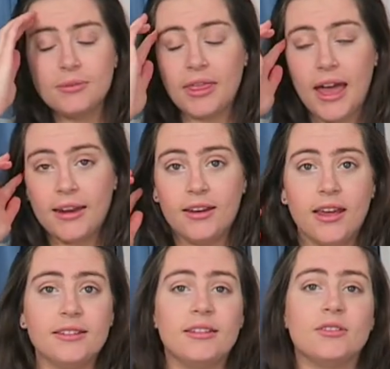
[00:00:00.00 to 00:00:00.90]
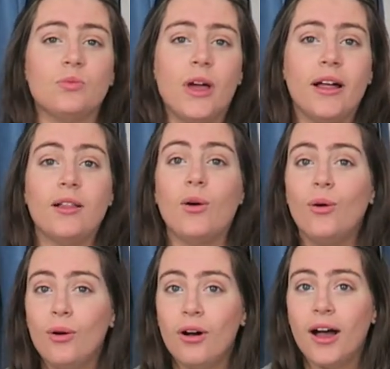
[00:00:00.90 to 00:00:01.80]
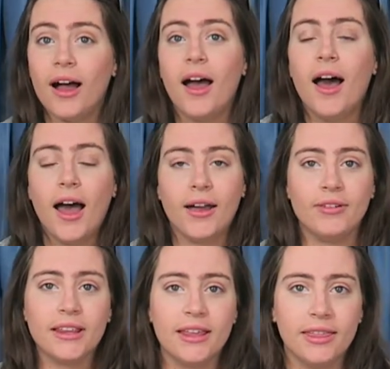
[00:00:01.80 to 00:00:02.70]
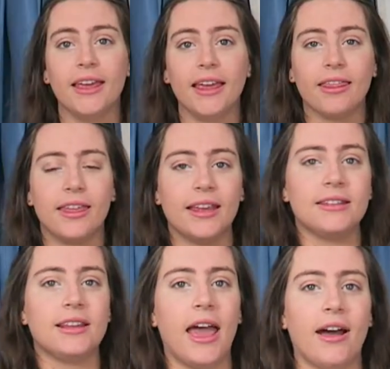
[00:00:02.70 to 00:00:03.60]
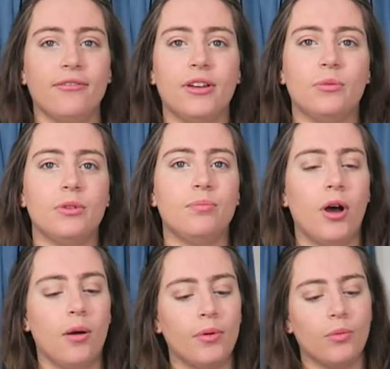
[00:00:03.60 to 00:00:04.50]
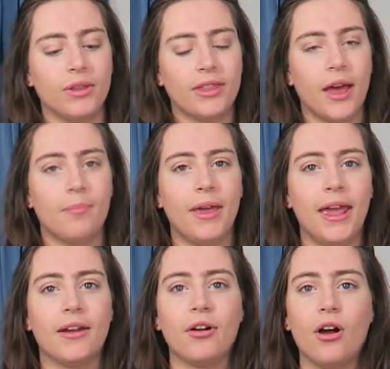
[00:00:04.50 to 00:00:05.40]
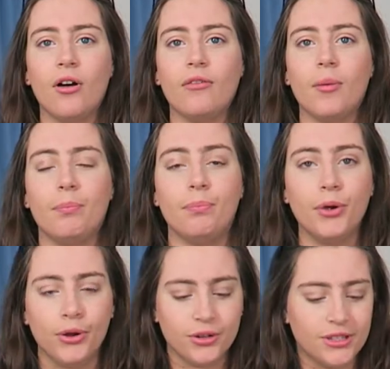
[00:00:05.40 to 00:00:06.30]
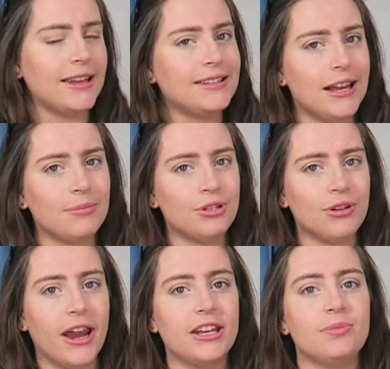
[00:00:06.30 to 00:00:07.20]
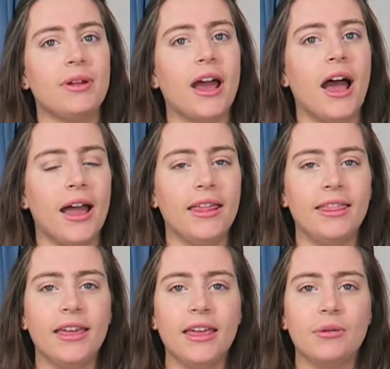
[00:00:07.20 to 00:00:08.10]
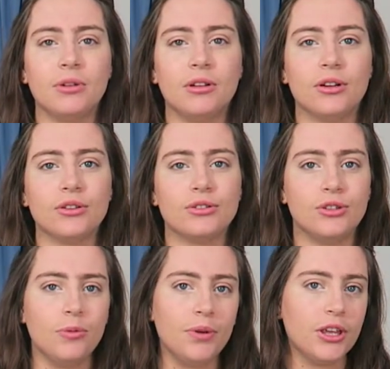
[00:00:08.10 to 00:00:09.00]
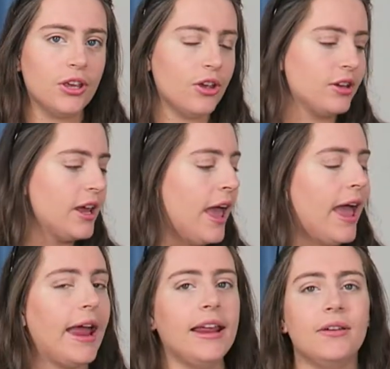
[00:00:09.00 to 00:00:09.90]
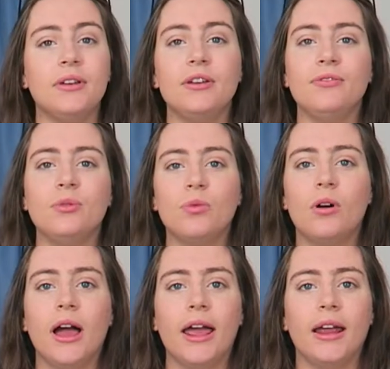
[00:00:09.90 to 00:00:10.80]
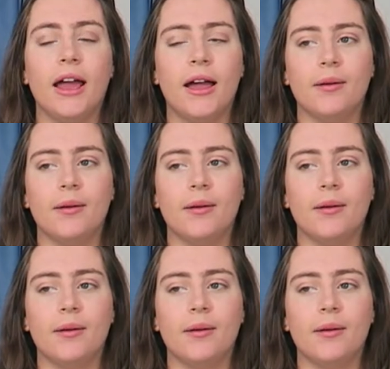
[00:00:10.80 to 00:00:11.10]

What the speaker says: with Adidas as well, or I really think this outfit would pop with a pair of boots. It seems strange, but I think it would look super cute. And even if you wore a